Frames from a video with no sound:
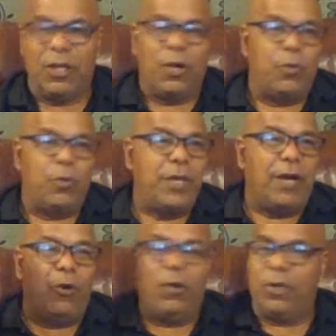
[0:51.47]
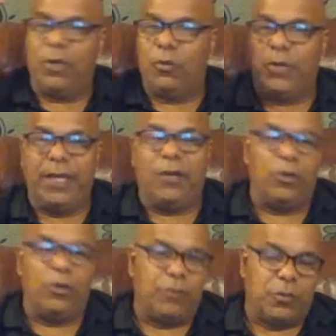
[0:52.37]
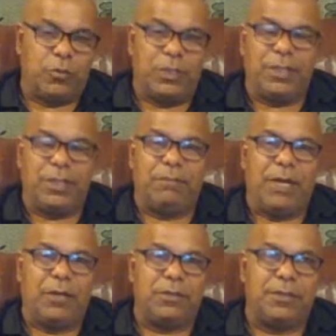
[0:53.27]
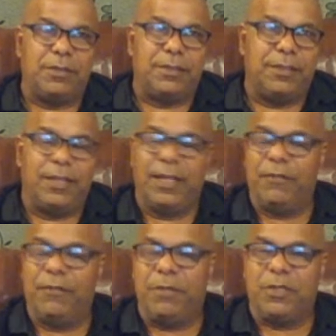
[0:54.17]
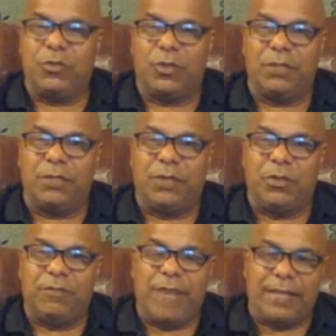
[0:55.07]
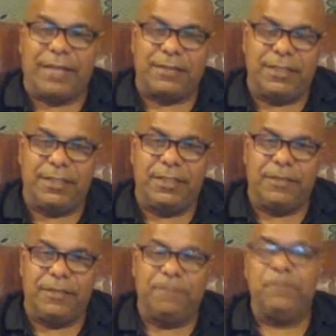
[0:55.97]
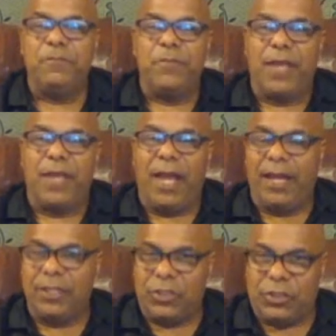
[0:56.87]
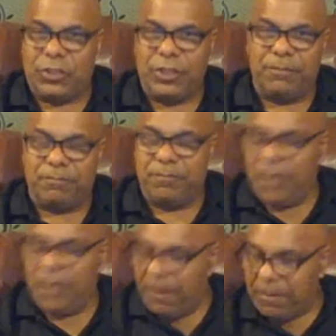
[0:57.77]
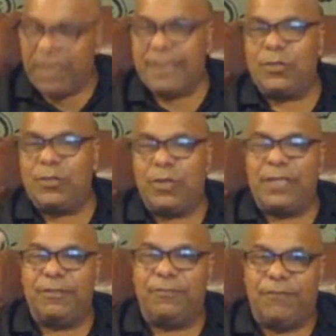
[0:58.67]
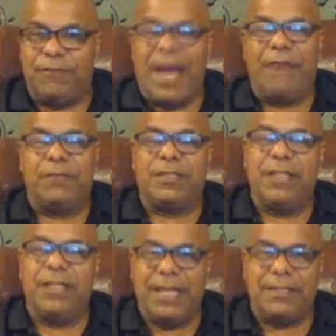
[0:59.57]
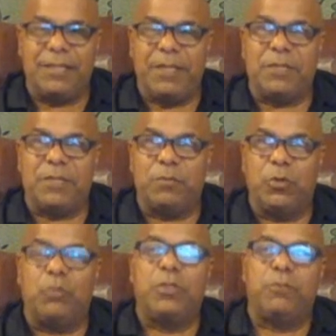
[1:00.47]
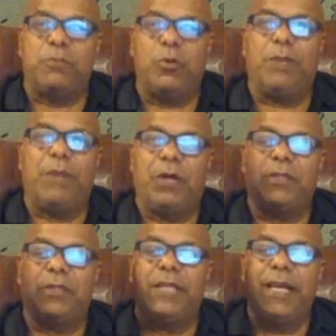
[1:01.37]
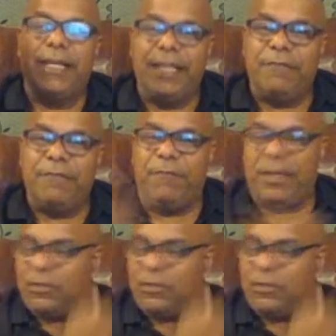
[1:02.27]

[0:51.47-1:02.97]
We are all aware all over the world about everybody's talking about the vaccine and the chip, but let's look at the virus. The last time I spoke, we spoke about the effects of